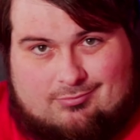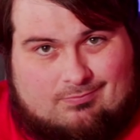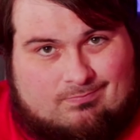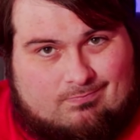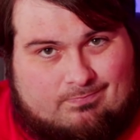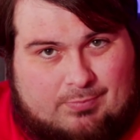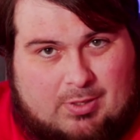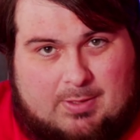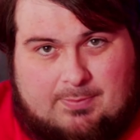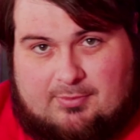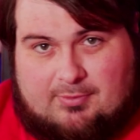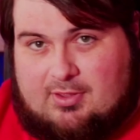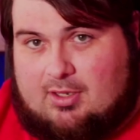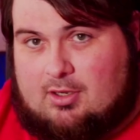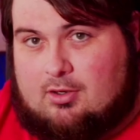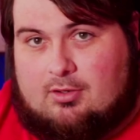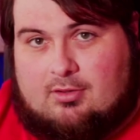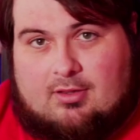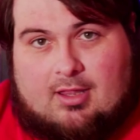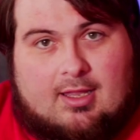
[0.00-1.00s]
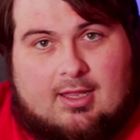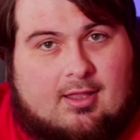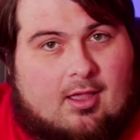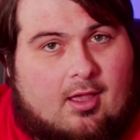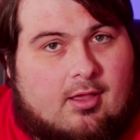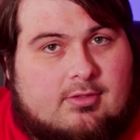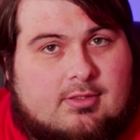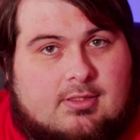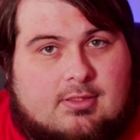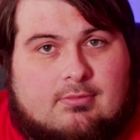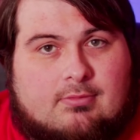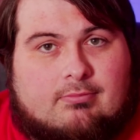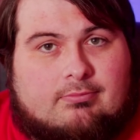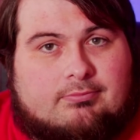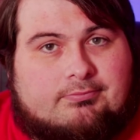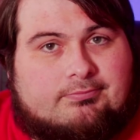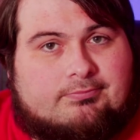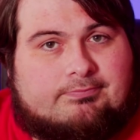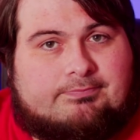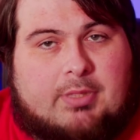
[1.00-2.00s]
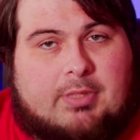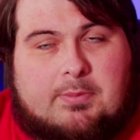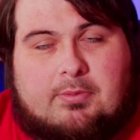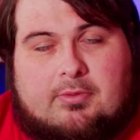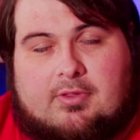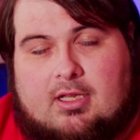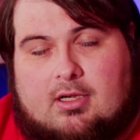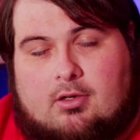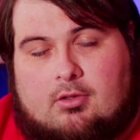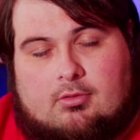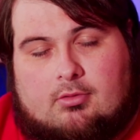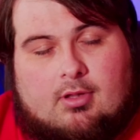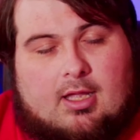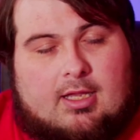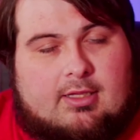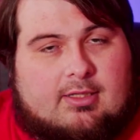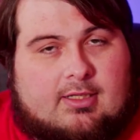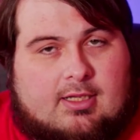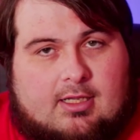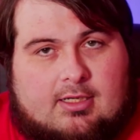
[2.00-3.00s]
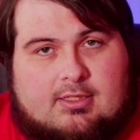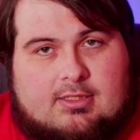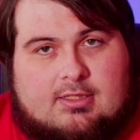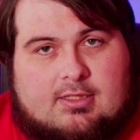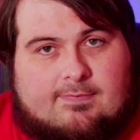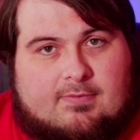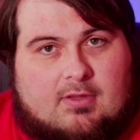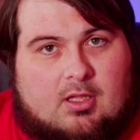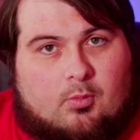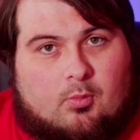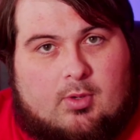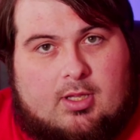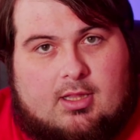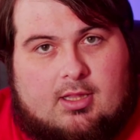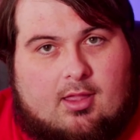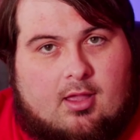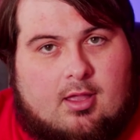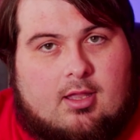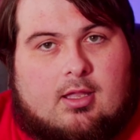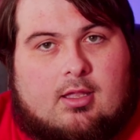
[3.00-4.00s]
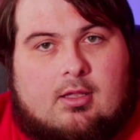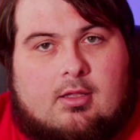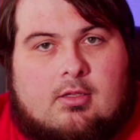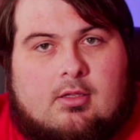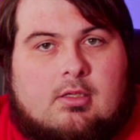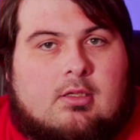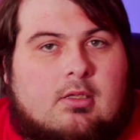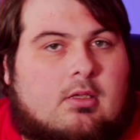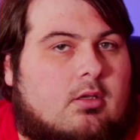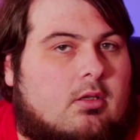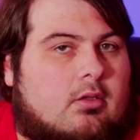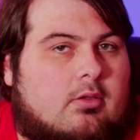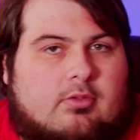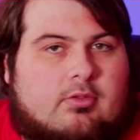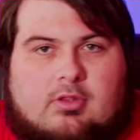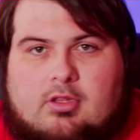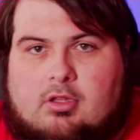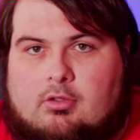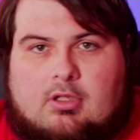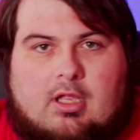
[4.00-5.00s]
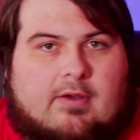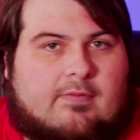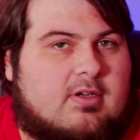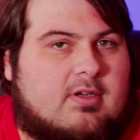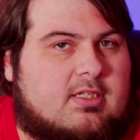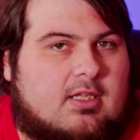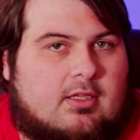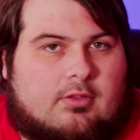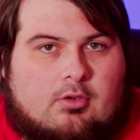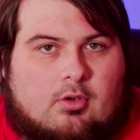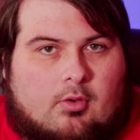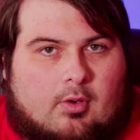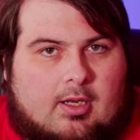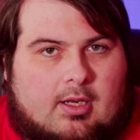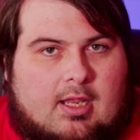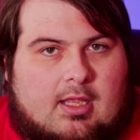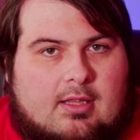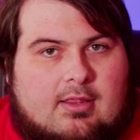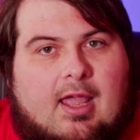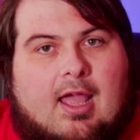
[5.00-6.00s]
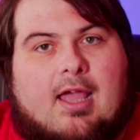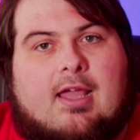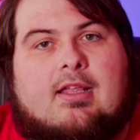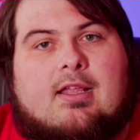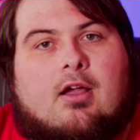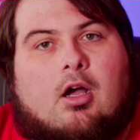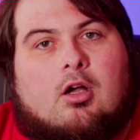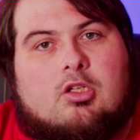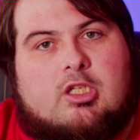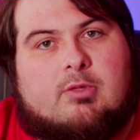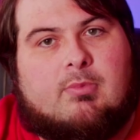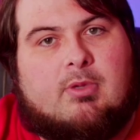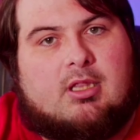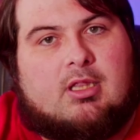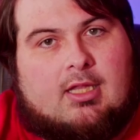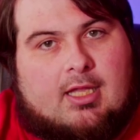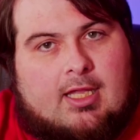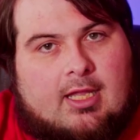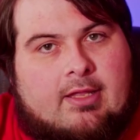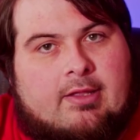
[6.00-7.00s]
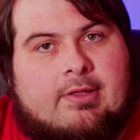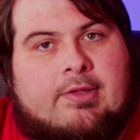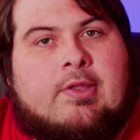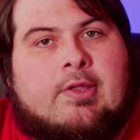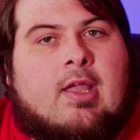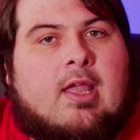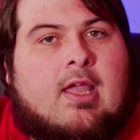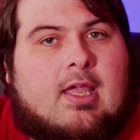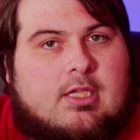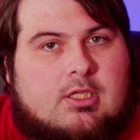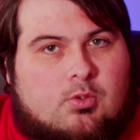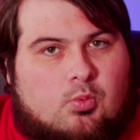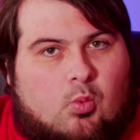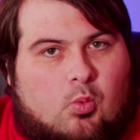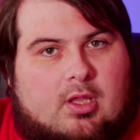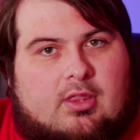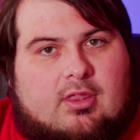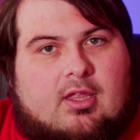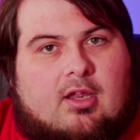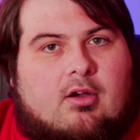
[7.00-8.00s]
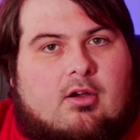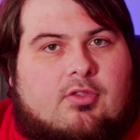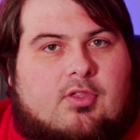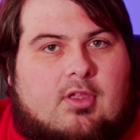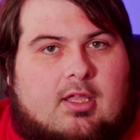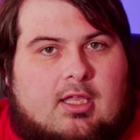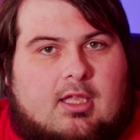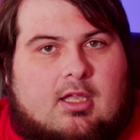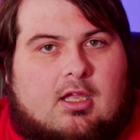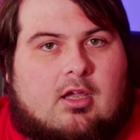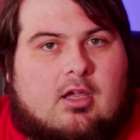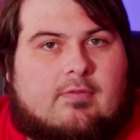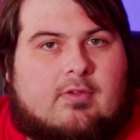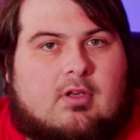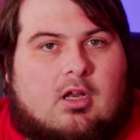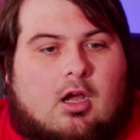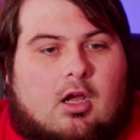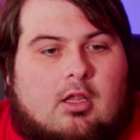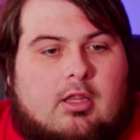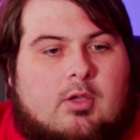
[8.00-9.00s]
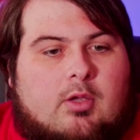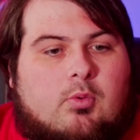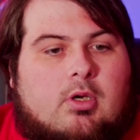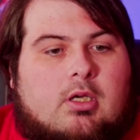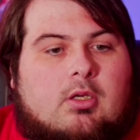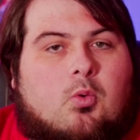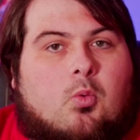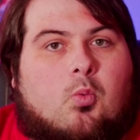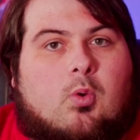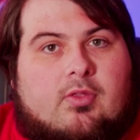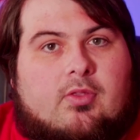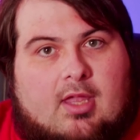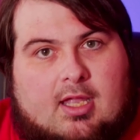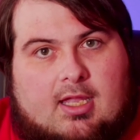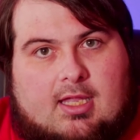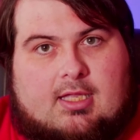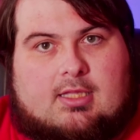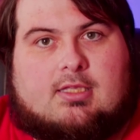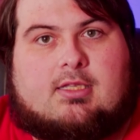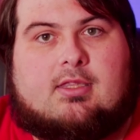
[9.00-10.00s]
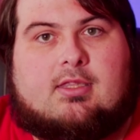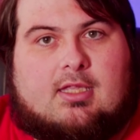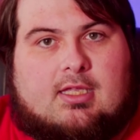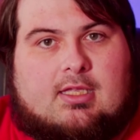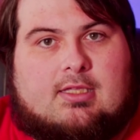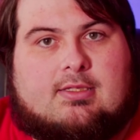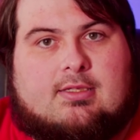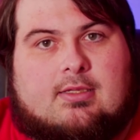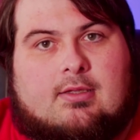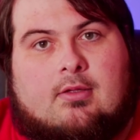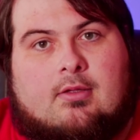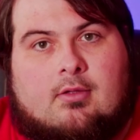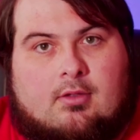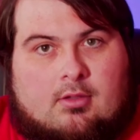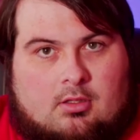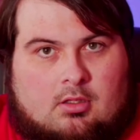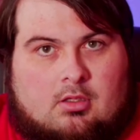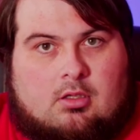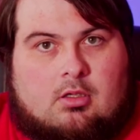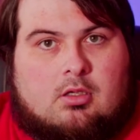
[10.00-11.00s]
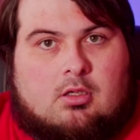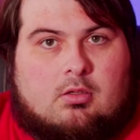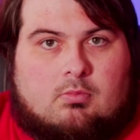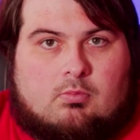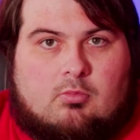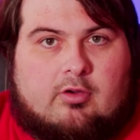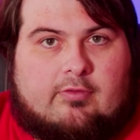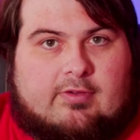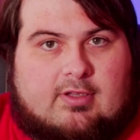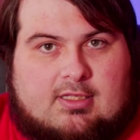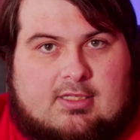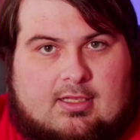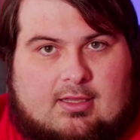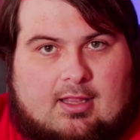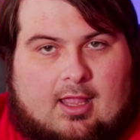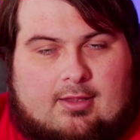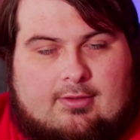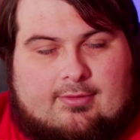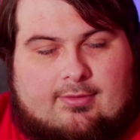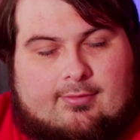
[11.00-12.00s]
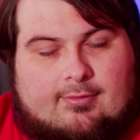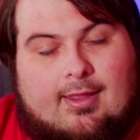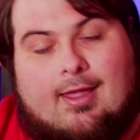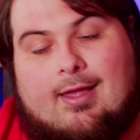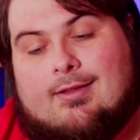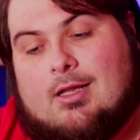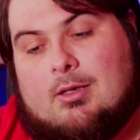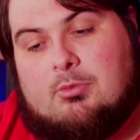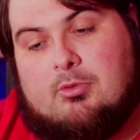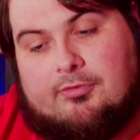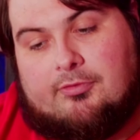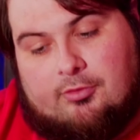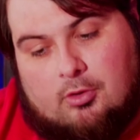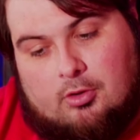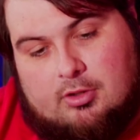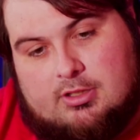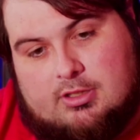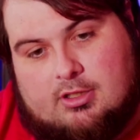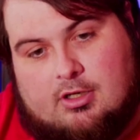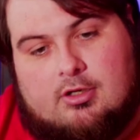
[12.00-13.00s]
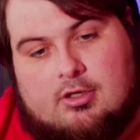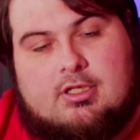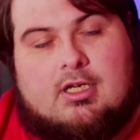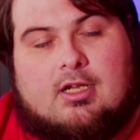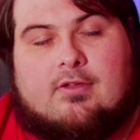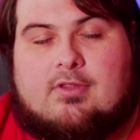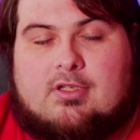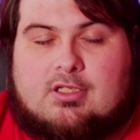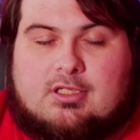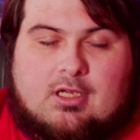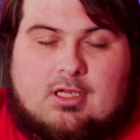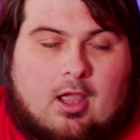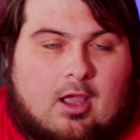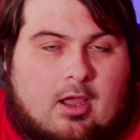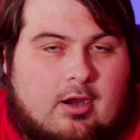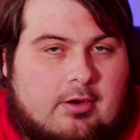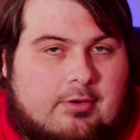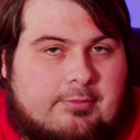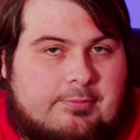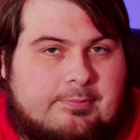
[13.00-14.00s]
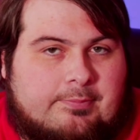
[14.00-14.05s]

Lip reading: people that aren't like us, people that don't like the kind of stuff that we like, they'll never sit through it. And that ultimately is what they're thinking of in Hollywood when they get to these movies like that. So yeah, number 4, Scourging of the Shire.